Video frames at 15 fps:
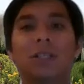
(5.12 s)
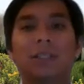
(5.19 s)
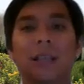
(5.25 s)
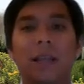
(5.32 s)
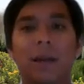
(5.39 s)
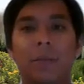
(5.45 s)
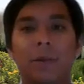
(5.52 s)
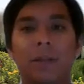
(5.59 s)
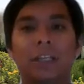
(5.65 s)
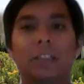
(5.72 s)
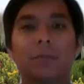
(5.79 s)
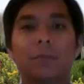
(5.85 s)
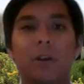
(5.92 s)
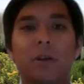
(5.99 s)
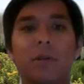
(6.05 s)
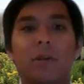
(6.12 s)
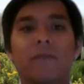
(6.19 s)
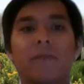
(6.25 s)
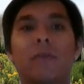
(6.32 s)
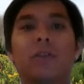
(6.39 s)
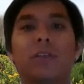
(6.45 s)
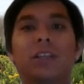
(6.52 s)
to set up an experiment
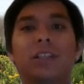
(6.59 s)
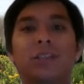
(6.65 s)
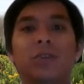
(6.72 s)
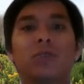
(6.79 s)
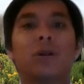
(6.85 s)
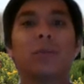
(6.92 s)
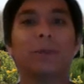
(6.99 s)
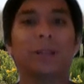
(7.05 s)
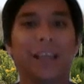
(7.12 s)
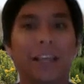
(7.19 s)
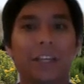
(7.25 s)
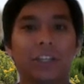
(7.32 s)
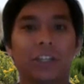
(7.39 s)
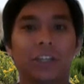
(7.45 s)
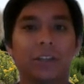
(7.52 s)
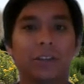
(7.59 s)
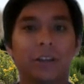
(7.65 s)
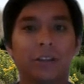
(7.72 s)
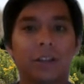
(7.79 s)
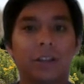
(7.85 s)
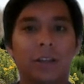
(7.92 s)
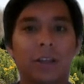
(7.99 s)
for this year's replication.
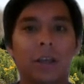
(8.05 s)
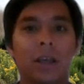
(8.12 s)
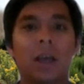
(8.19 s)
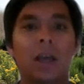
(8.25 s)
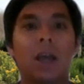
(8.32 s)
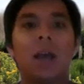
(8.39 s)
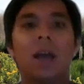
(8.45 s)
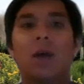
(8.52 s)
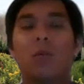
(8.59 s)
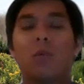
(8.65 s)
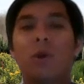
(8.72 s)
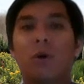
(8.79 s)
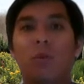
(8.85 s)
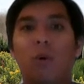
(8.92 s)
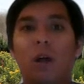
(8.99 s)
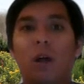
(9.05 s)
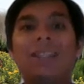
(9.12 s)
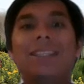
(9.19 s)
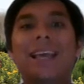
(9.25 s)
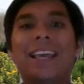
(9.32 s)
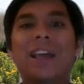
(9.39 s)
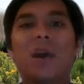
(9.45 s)
We'll want
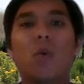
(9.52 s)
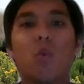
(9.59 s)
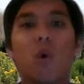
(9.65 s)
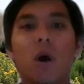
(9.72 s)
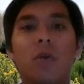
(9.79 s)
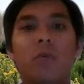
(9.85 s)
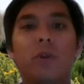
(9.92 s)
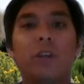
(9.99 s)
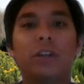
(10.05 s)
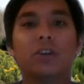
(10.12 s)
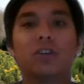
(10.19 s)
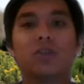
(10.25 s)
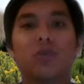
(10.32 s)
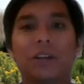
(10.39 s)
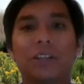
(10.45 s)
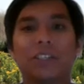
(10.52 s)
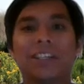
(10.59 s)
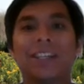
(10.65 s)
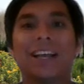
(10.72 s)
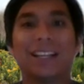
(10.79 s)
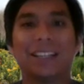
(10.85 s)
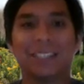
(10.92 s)
to take it one research question
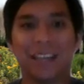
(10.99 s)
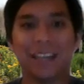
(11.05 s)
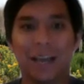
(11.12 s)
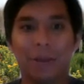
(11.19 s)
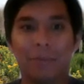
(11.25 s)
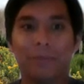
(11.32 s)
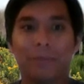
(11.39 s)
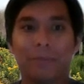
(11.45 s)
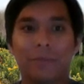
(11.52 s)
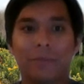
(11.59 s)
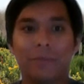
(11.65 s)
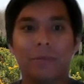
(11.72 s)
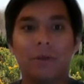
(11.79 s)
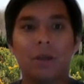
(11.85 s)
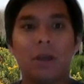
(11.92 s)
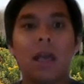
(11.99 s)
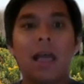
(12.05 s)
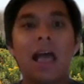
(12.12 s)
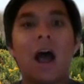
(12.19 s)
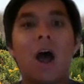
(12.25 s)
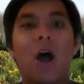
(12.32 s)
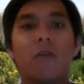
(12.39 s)
at a time.
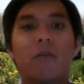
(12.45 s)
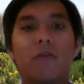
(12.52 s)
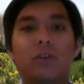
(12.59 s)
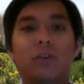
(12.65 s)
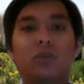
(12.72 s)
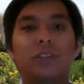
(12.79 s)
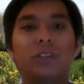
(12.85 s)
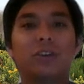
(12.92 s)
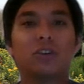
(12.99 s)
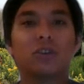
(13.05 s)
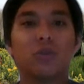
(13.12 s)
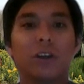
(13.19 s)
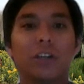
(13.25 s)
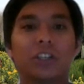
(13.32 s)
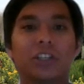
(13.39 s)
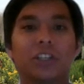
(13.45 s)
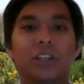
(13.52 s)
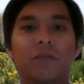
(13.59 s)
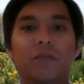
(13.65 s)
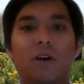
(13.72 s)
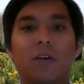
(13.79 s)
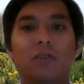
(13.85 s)
Our first research question
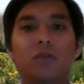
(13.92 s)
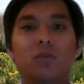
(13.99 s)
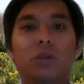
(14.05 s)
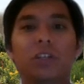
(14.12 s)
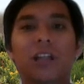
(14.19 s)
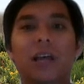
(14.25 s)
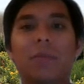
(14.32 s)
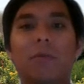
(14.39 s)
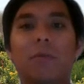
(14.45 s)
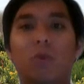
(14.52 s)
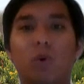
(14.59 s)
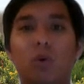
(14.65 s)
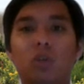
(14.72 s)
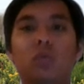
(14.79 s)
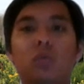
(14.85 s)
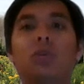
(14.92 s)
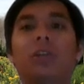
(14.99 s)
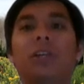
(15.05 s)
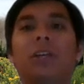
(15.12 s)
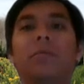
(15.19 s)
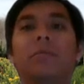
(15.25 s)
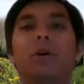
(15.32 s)
involves which type of mulch will
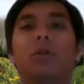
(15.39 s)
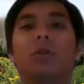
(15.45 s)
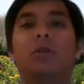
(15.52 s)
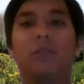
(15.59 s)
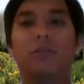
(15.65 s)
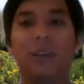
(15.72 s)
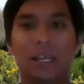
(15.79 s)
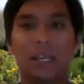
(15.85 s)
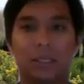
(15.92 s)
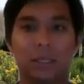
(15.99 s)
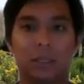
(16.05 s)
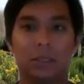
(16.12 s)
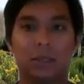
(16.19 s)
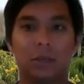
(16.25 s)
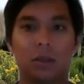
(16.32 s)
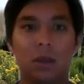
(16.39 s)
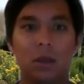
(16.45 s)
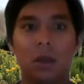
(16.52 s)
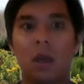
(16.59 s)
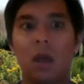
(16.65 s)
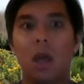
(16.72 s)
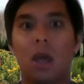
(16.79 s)
decompose the fastest.
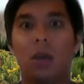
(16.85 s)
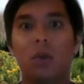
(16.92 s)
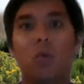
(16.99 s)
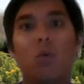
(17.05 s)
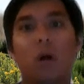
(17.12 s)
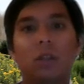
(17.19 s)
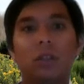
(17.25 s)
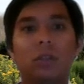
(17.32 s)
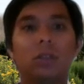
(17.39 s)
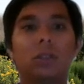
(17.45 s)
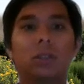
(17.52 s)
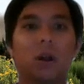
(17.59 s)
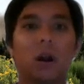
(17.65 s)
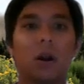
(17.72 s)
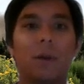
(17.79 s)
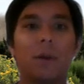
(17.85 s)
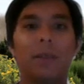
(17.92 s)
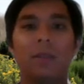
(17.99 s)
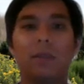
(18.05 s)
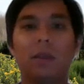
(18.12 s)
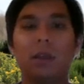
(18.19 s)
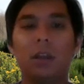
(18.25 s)
You'll want to start by
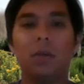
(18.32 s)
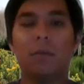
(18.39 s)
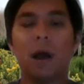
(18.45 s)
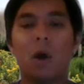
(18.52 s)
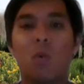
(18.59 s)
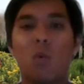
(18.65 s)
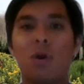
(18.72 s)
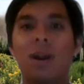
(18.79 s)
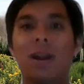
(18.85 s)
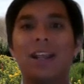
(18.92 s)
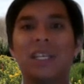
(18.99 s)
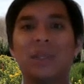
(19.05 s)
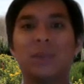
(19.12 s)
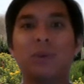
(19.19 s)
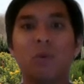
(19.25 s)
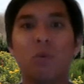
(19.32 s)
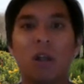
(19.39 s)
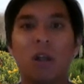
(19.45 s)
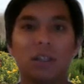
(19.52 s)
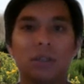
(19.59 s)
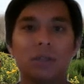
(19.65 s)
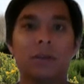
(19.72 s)
thinking about what it is we
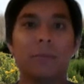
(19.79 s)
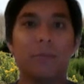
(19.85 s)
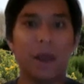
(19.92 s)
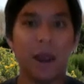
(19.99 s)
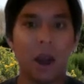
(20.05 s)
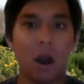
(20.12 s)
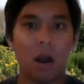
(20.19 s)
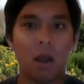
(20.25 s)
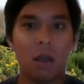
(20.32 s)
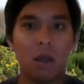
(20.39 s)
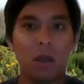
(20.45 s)
want to compare.